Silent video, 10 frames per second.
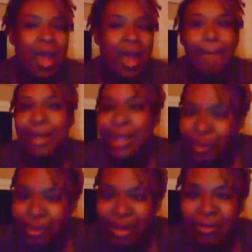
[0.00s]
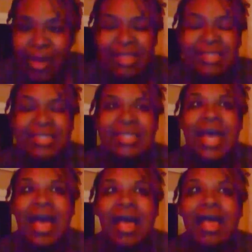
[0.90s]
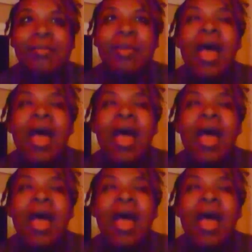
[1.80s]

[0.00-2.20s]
not blooming around this time,